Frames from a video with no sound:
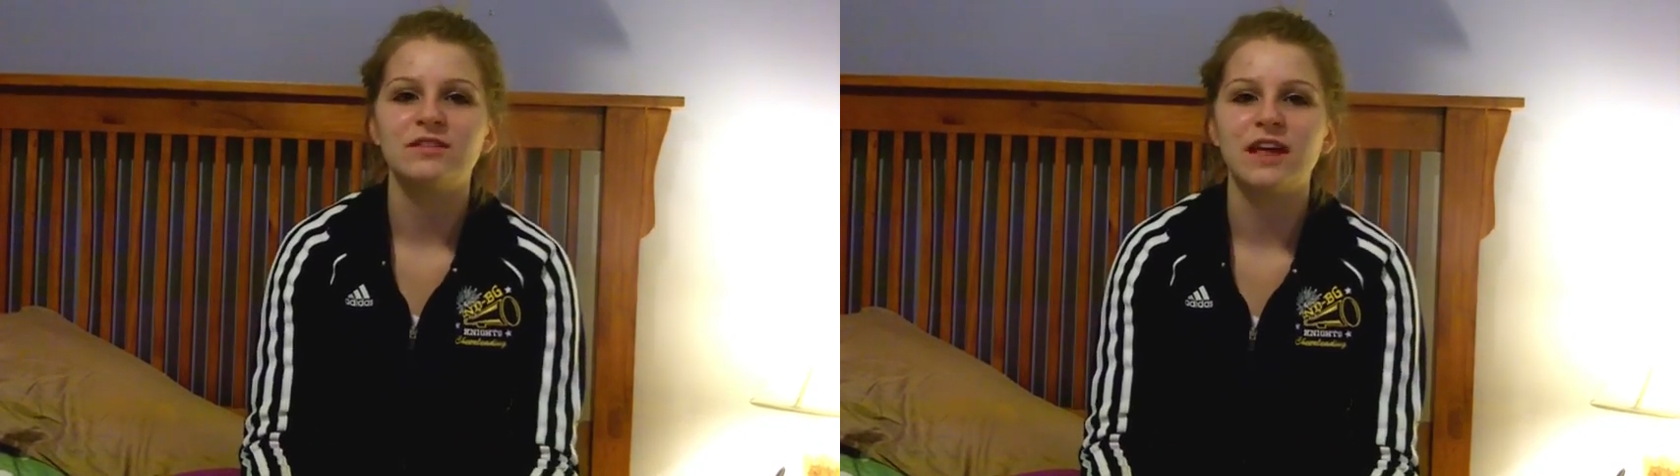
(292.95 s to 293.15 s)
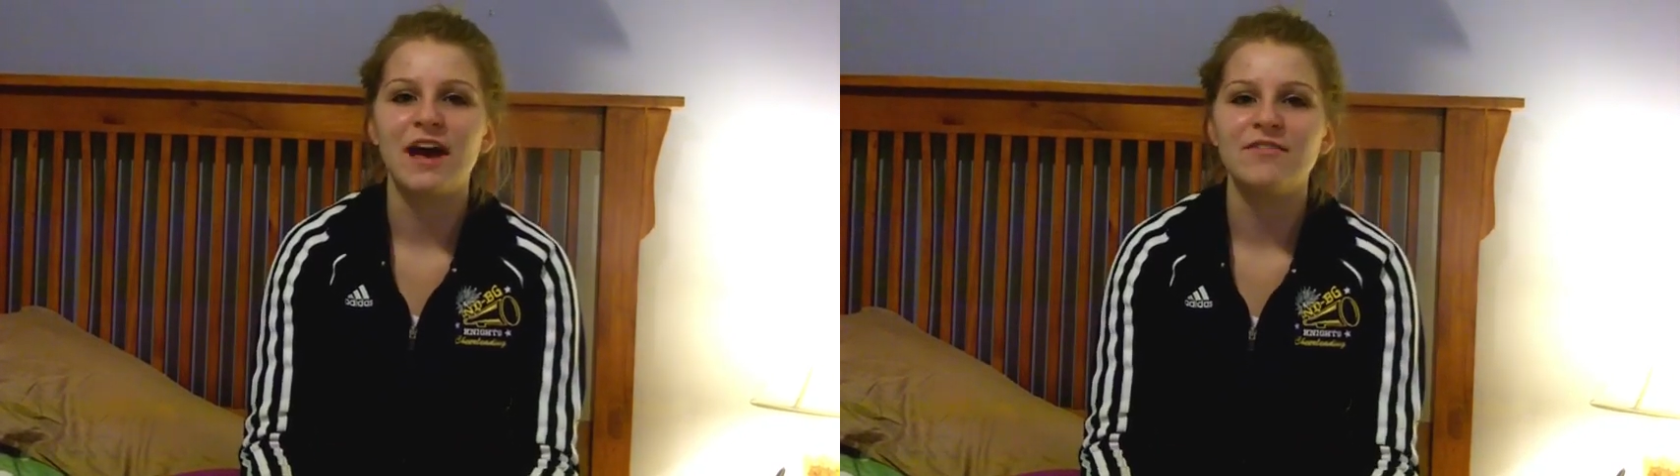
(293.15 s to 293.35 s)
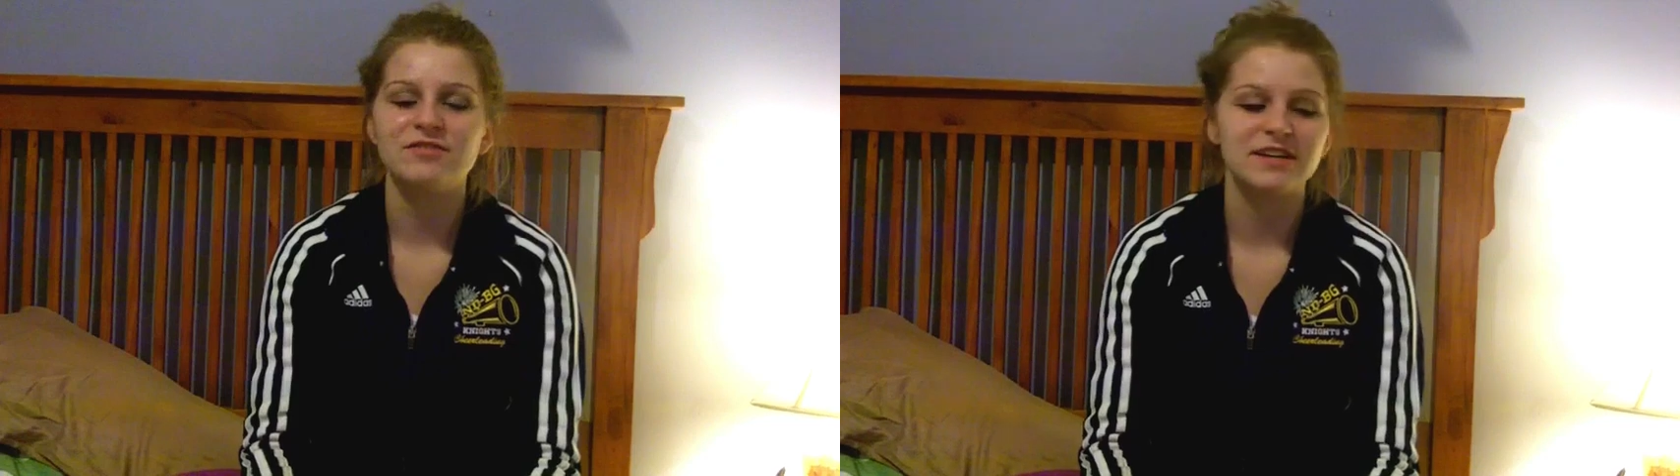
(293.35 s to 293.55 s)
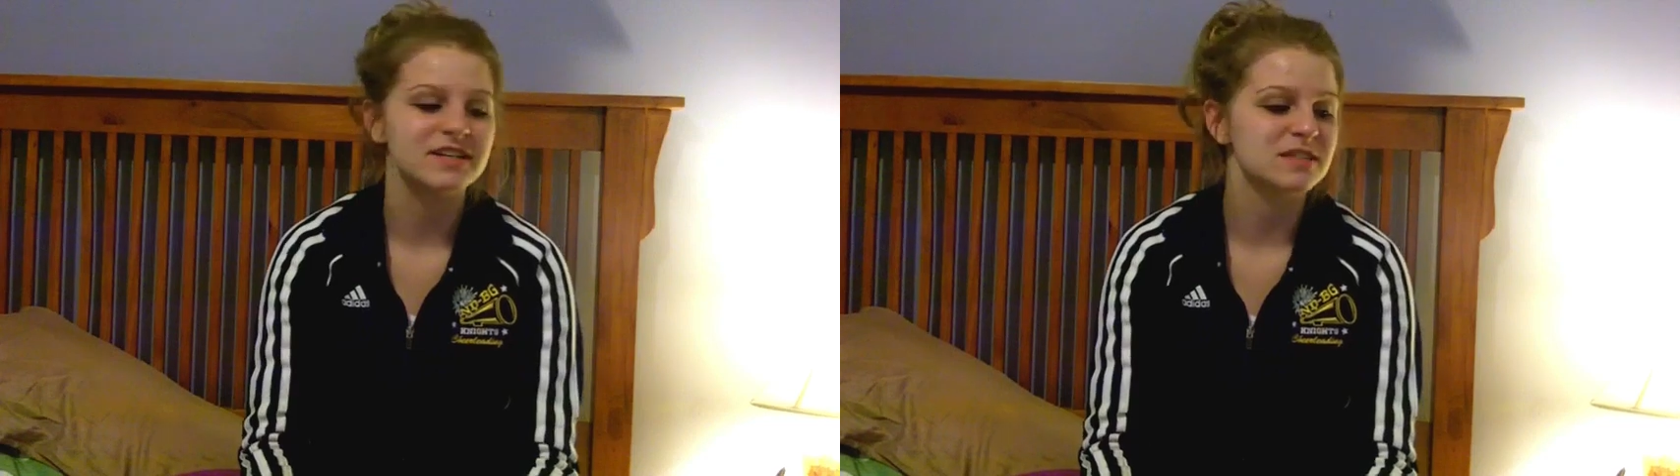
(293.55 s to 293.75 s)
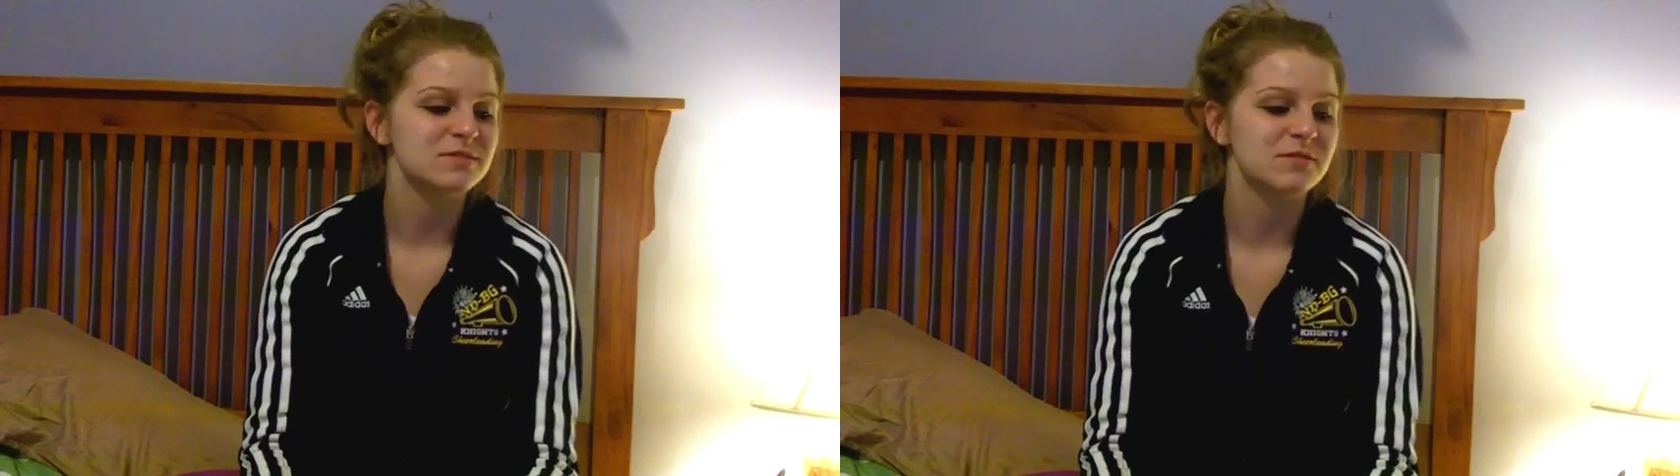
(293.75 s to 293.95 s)
laughed
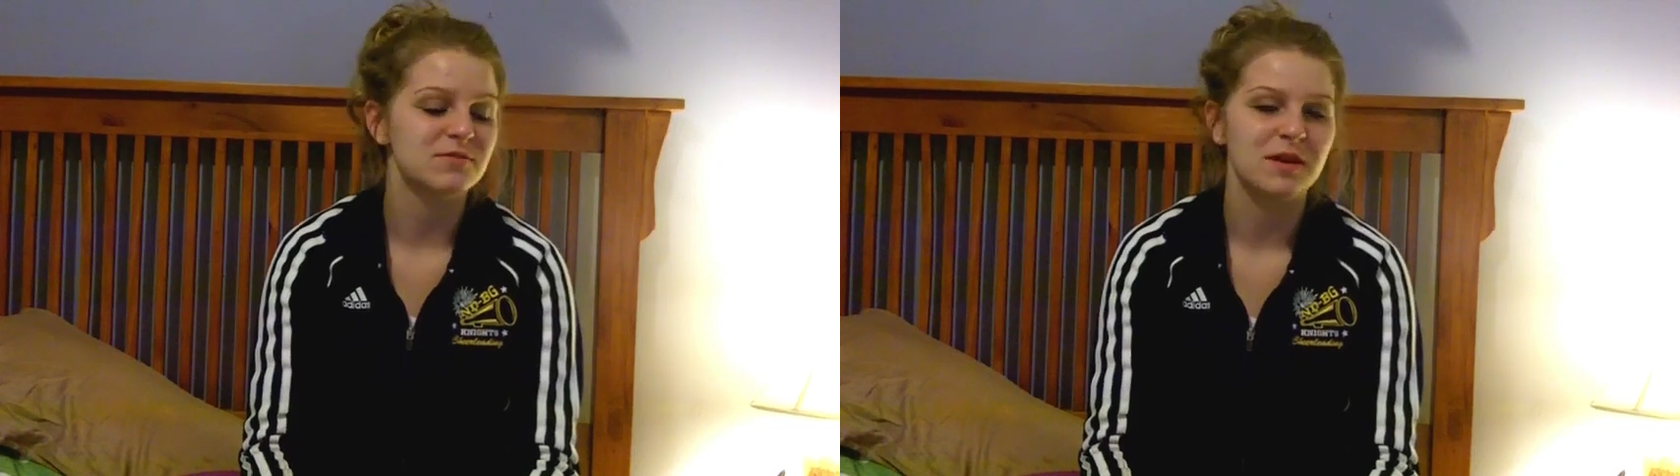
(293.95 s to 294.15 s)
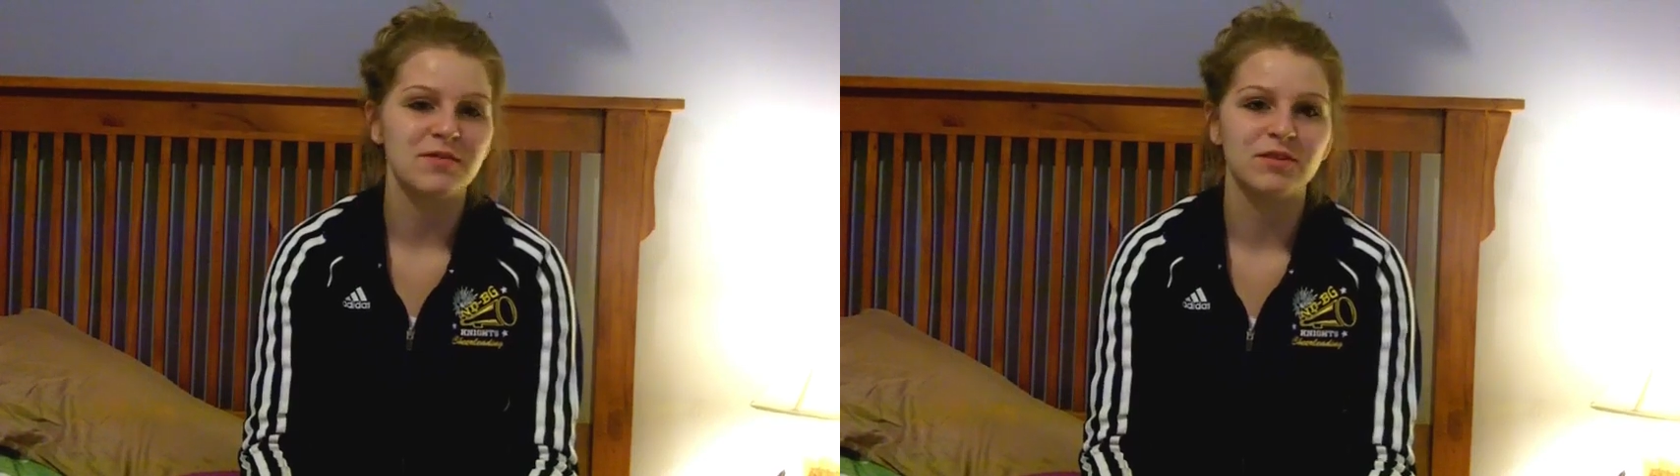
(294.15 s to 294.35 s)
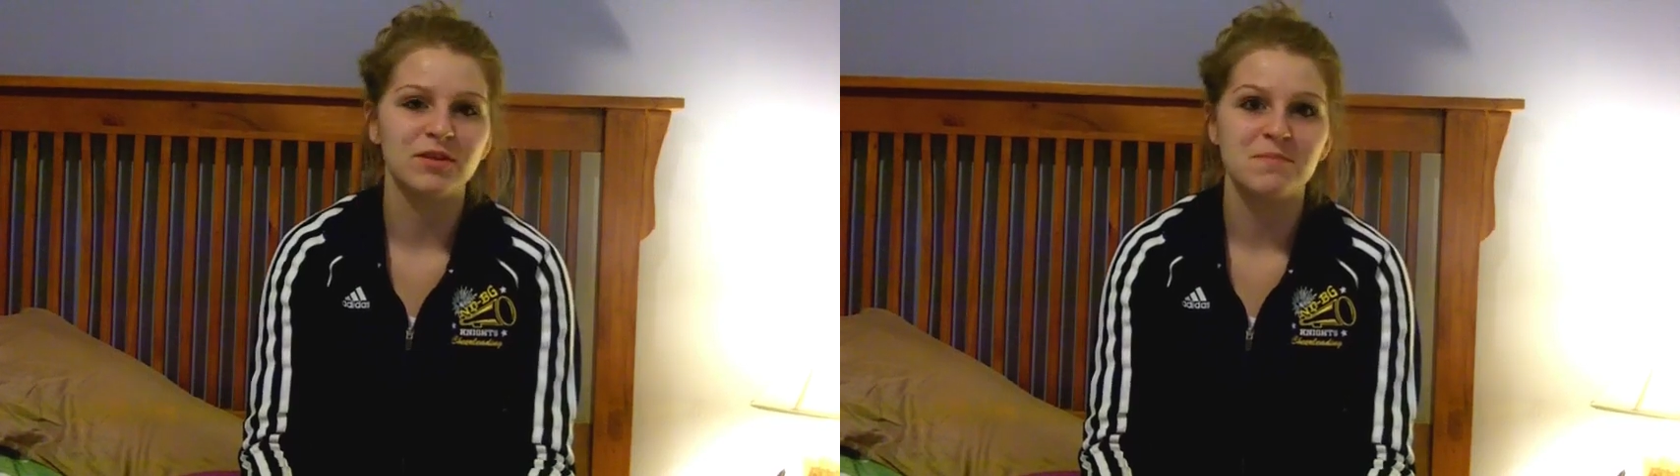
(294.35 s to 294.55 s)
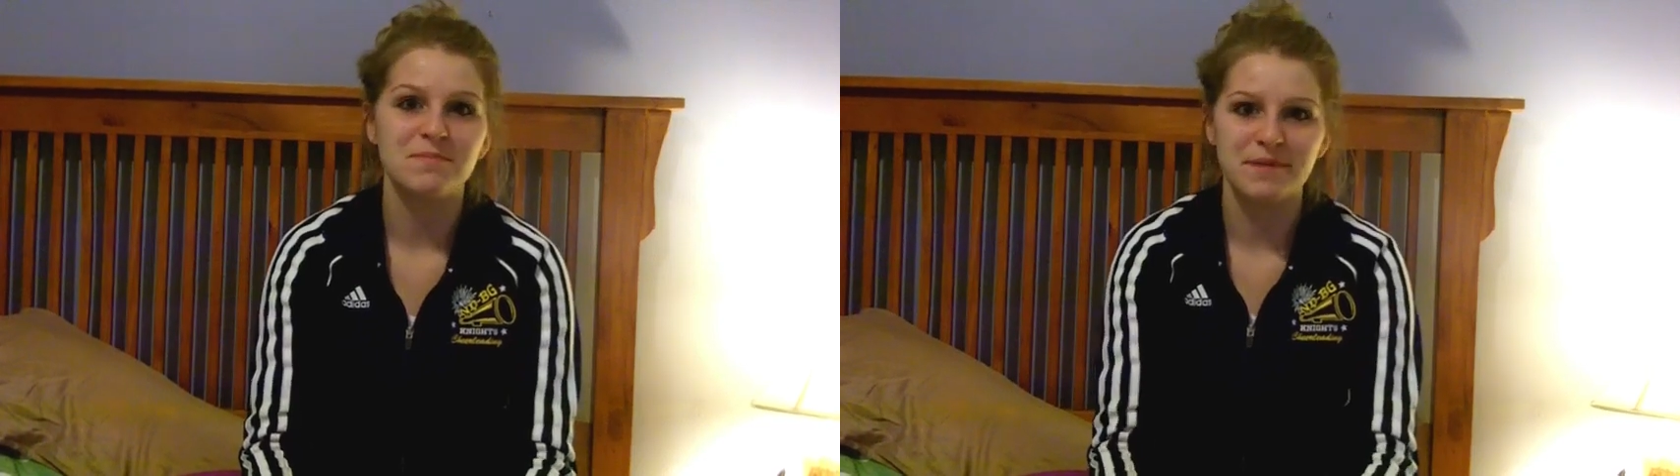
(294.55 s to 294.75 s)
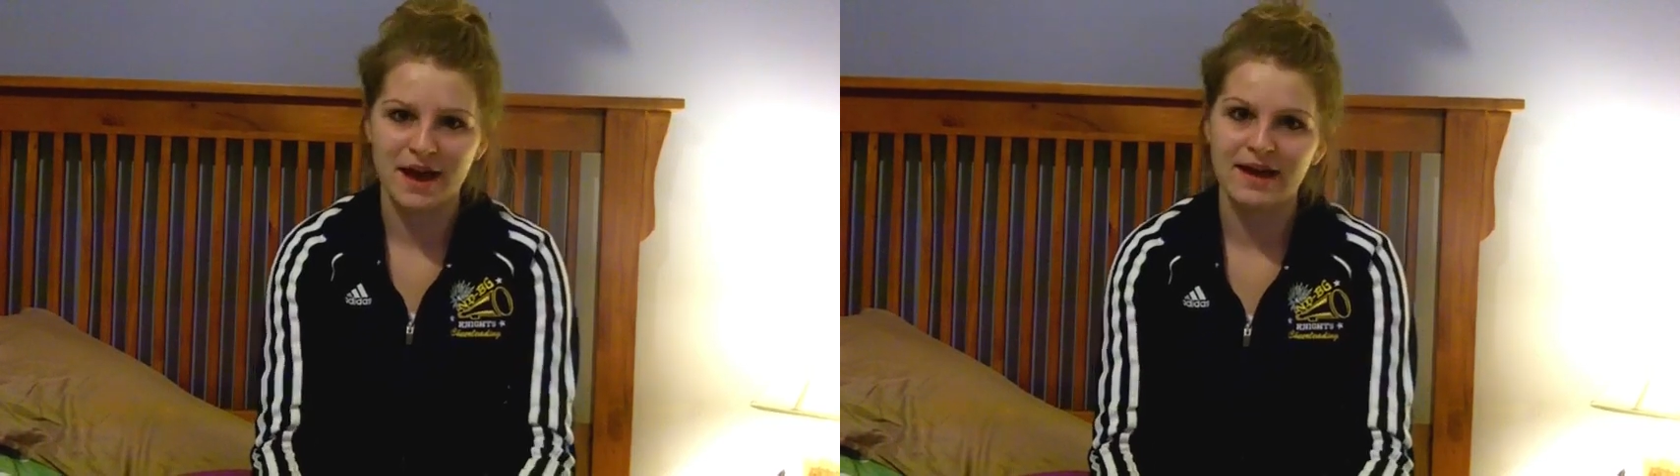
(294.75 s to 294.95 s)
at some of my really
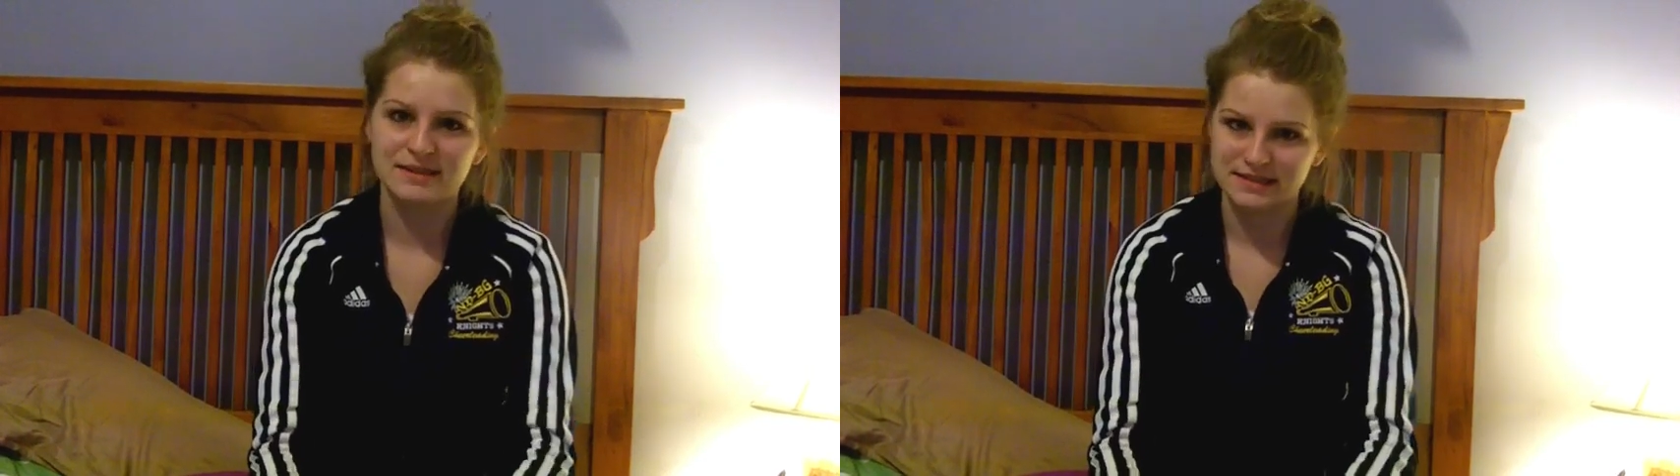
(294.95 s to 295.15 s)
bad